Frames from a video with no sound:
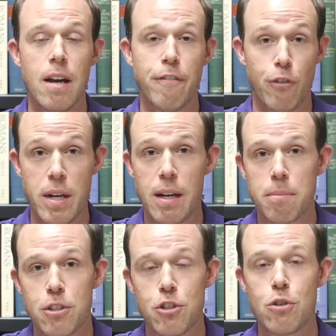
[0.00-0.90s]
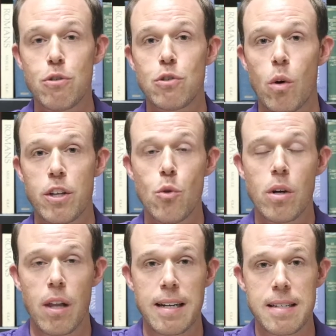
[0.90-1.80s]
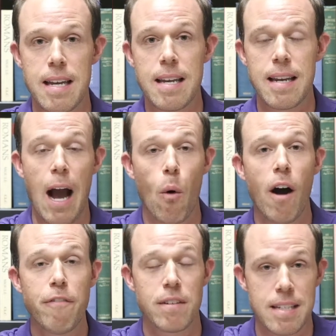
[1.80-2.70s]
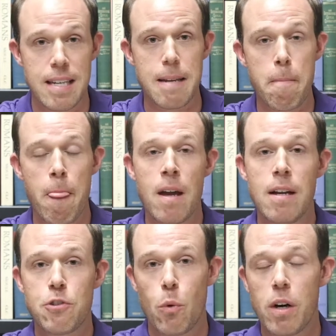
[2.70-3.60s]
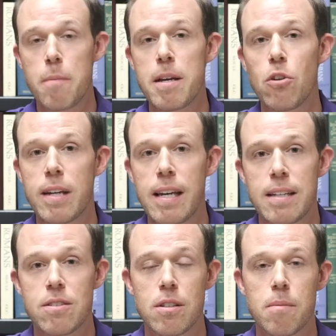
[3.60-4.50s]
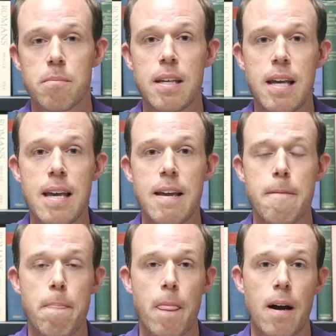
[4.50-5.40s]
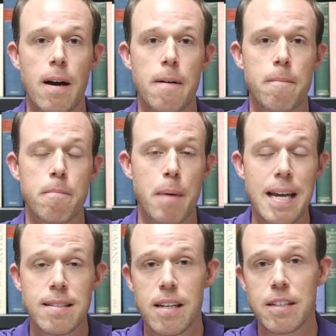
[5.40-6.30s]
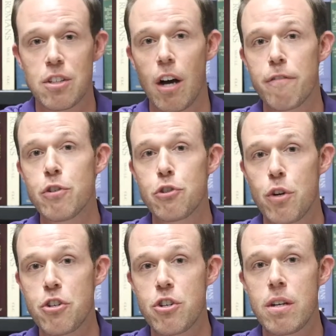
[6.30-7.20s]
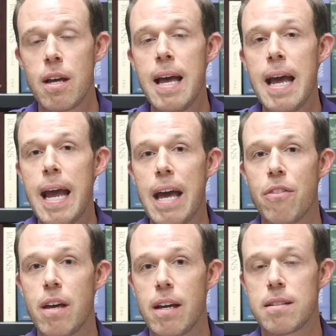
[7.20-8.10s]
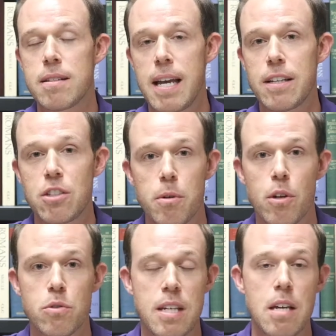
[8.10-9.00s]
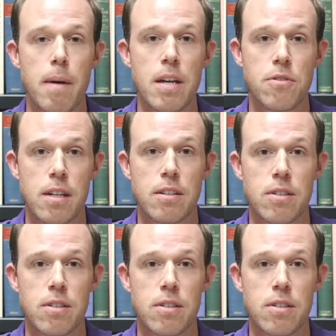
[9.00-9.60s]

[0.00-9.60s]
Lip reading: freedom to choose what you would like to eat and how often to eat. So we're going to be looking at some key basics of nutrition, and then take some of those key basics